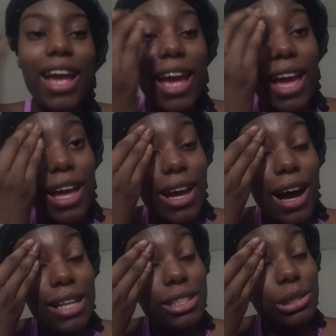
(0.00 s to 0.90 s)

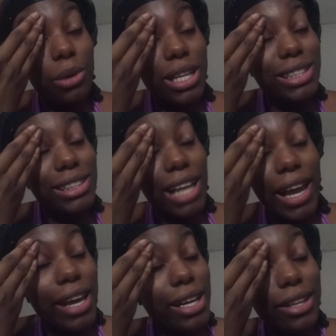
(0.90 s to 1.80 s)
And I just want to
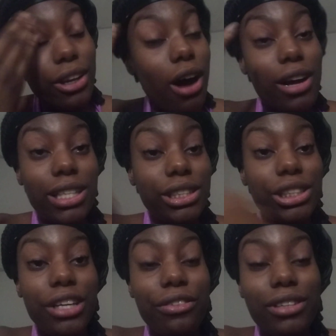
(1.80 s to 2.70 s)
say, y'all gonna
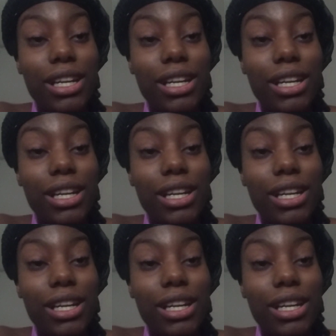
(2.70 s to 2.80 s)
shift.